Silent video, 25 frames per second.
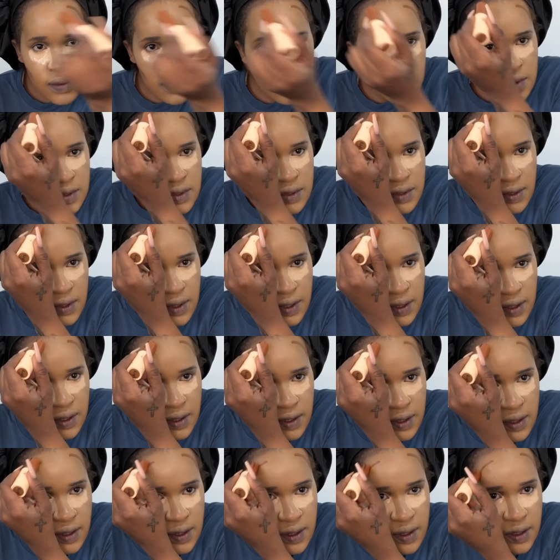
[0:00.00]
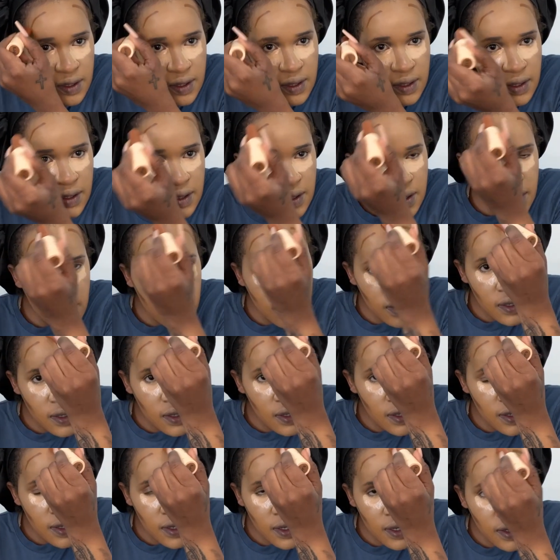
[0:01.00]
just gonna,
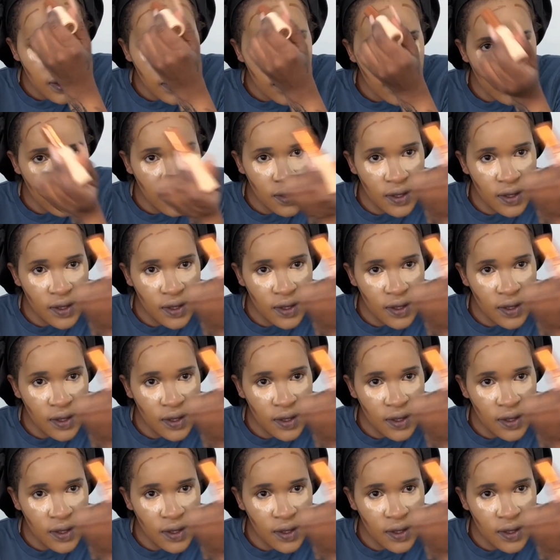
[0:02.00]
yeah.